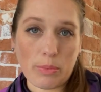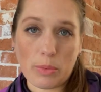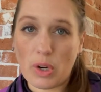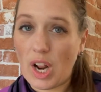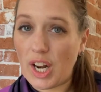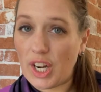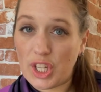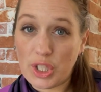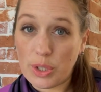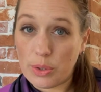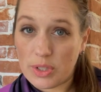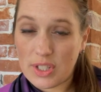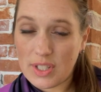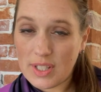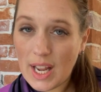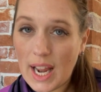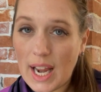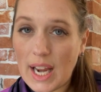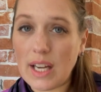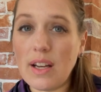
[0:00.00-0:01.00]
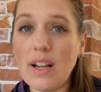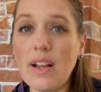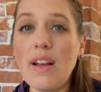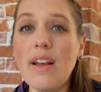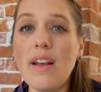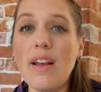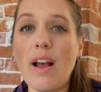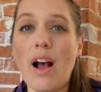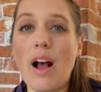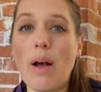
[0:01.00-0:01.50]
and we're not a huge state.
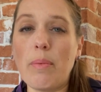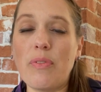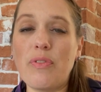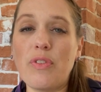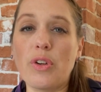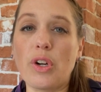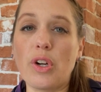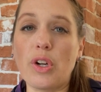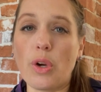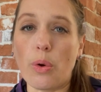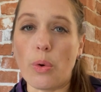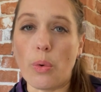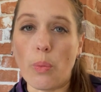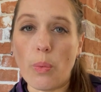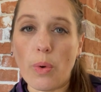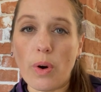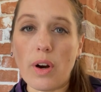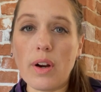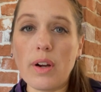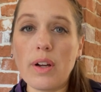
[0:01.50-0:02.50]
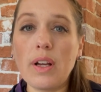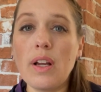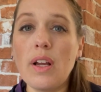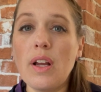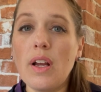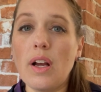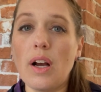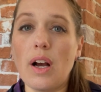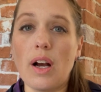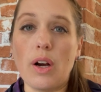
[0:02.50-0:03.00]
Um, if you're going to go to work,
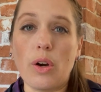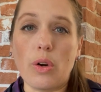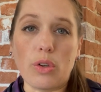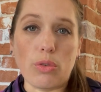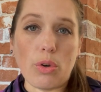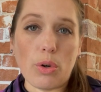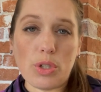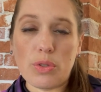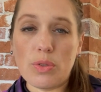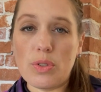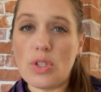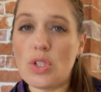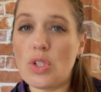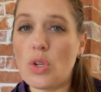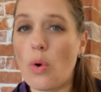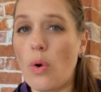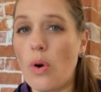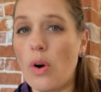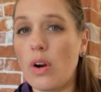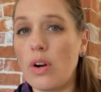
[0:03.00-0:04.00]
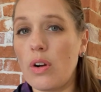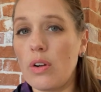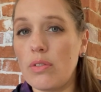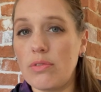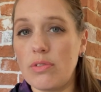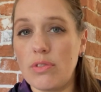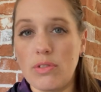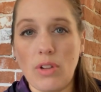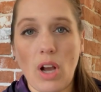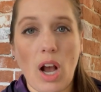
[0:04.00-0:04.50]
uh, grocery
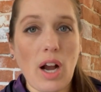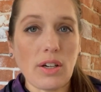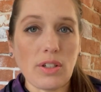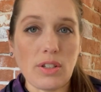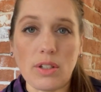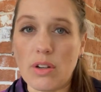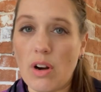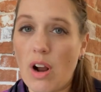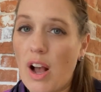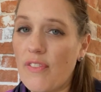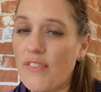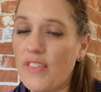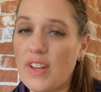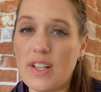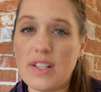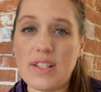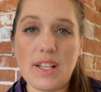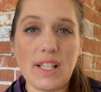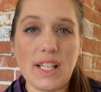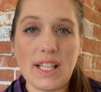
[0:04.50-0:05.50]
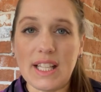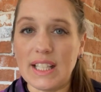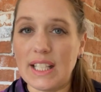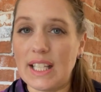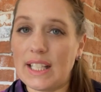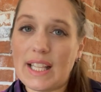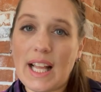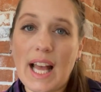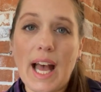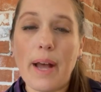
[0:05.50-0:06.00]
store, doctor office, anything
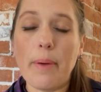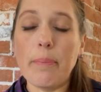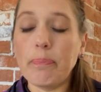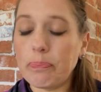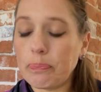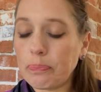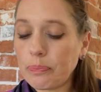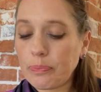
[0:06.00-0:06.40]
like that,